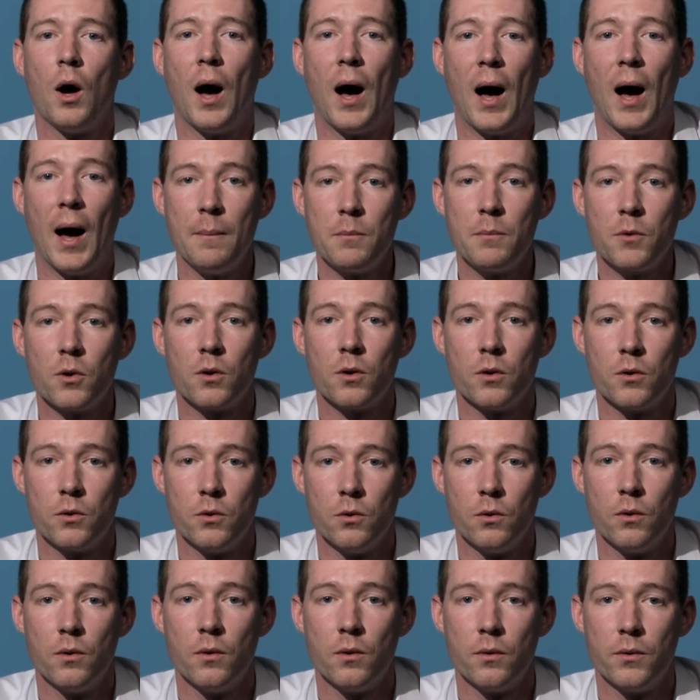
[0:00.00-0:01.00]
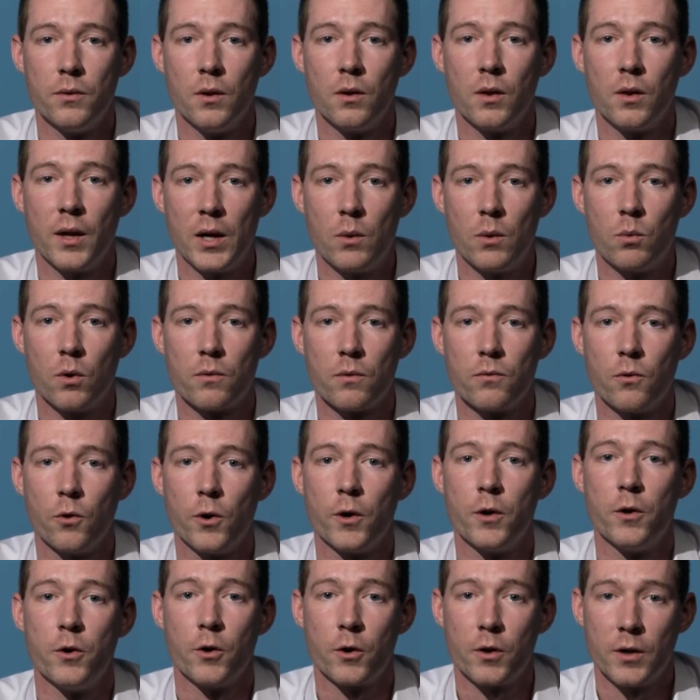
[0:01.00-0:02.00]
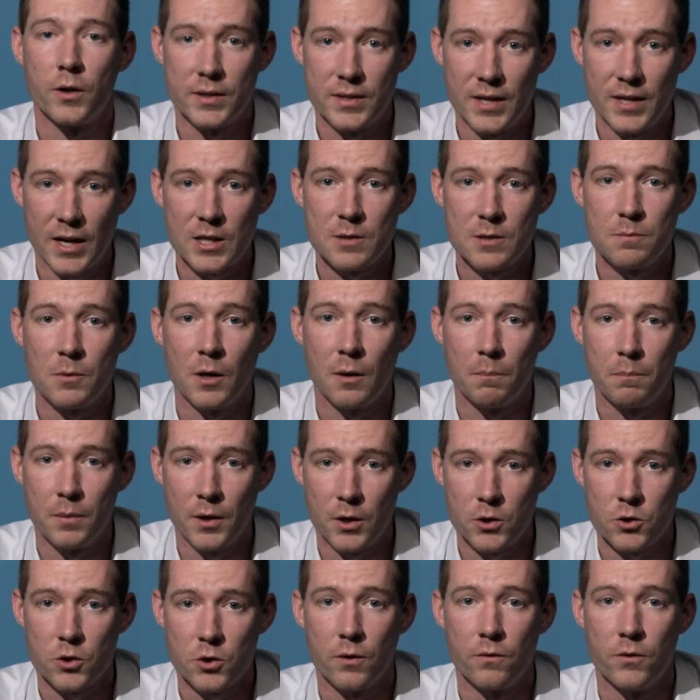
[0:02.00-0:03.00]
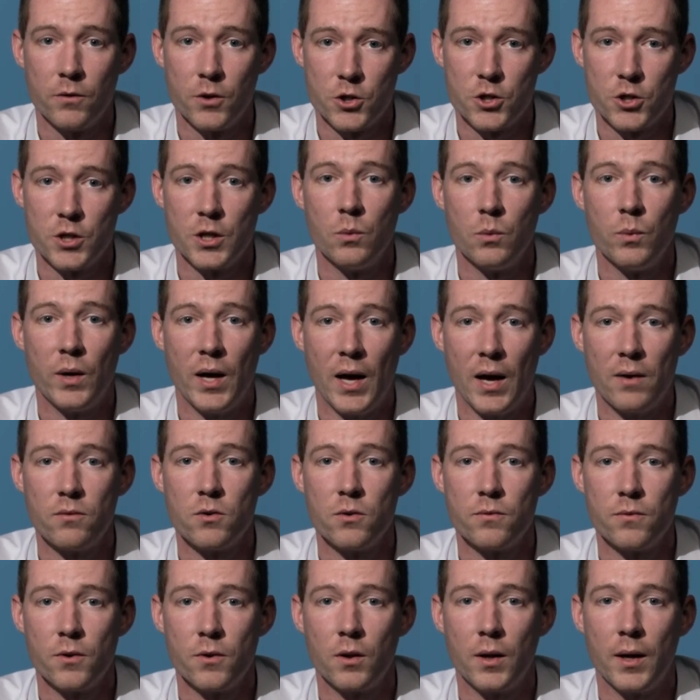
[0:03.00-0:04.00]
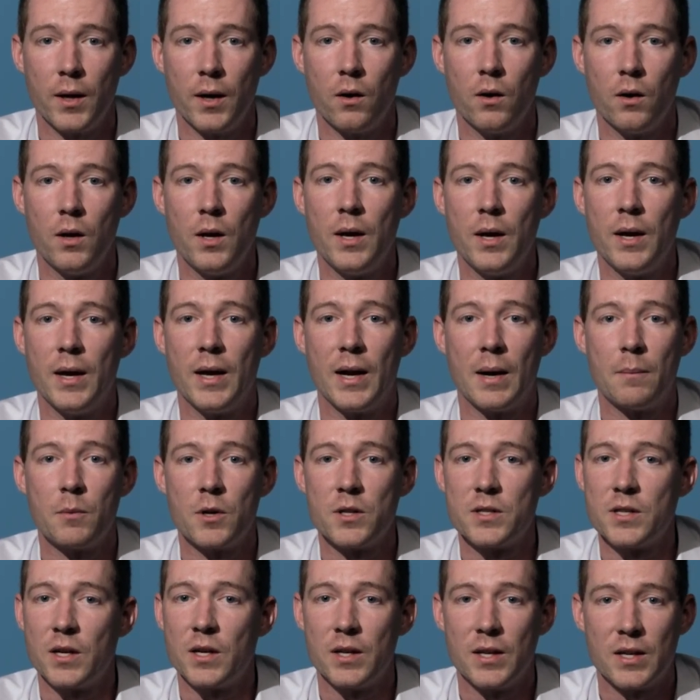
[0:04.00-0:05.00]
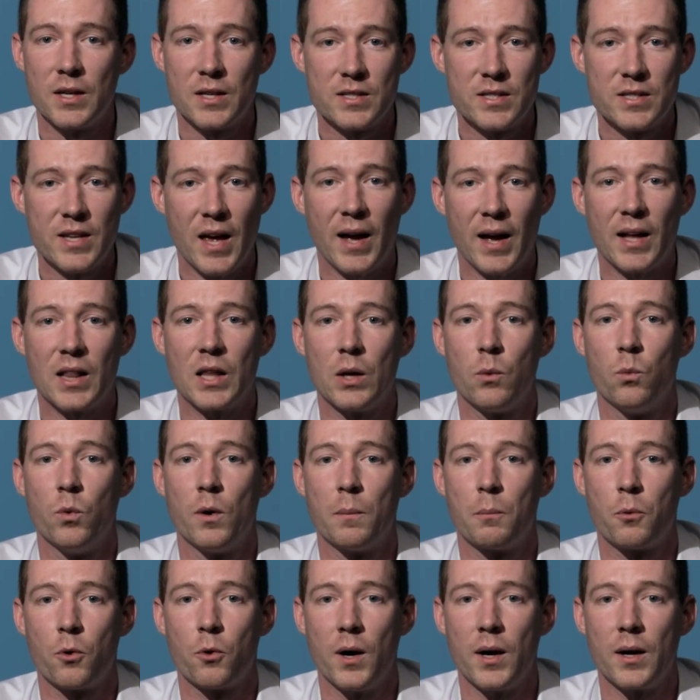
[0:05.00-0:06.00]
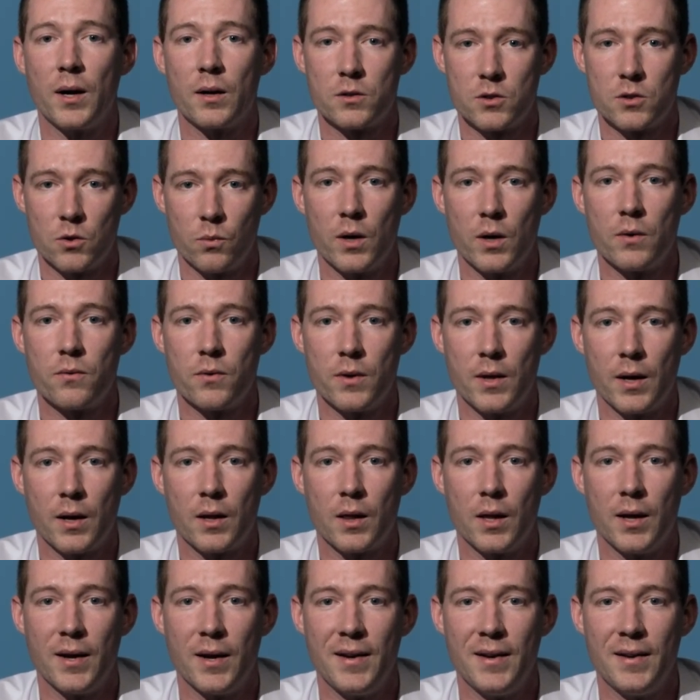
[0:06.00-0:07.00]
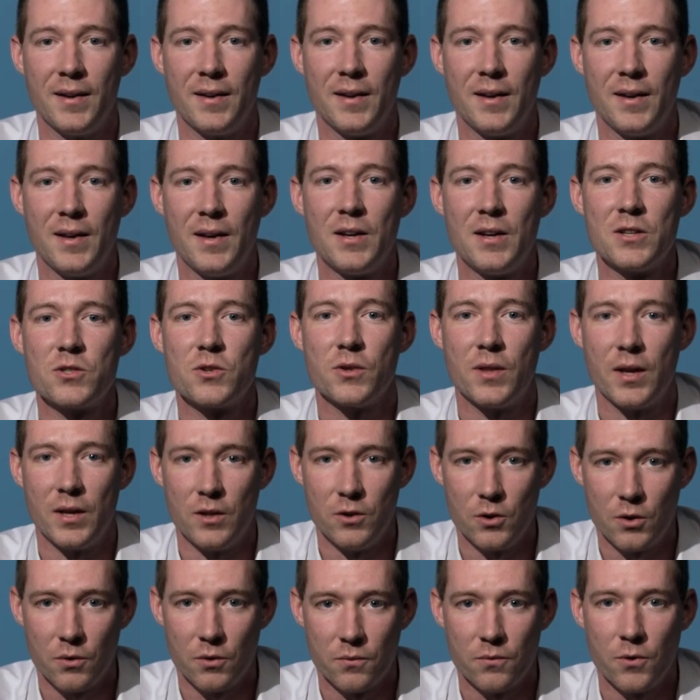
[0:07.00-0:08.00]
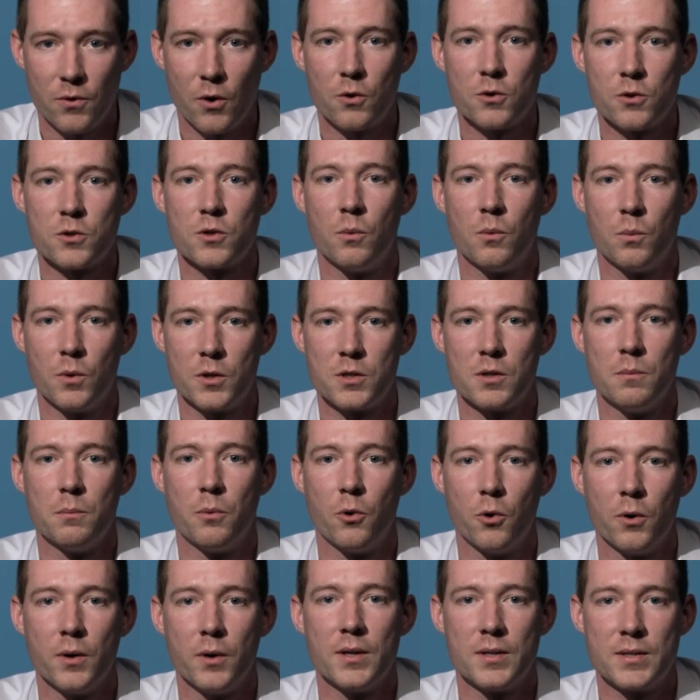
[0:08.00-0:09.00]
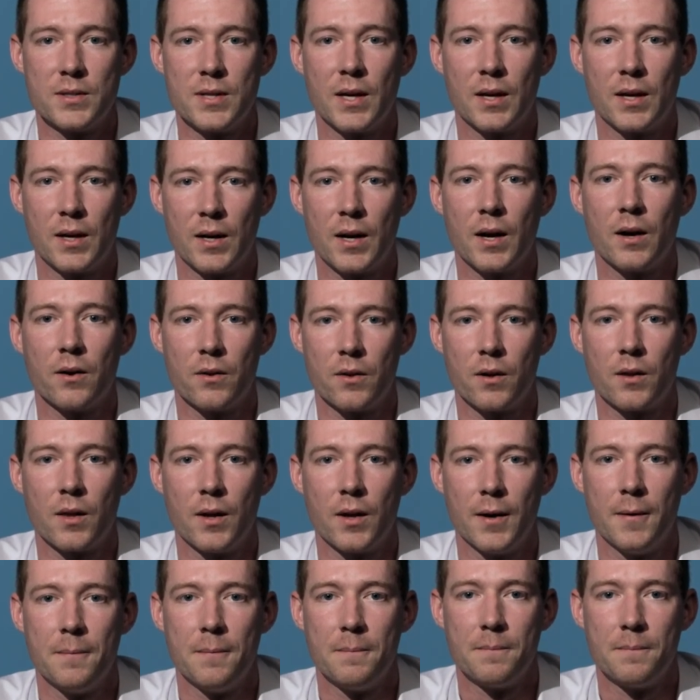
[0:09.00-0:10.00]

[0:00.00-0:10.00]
I'm going to do the legwork for you. You're going to text me a picture of this sheet we have you fill out, and I'm going to tell you exactly what product to write for that client so that you can focus on what's important and taking care of the client.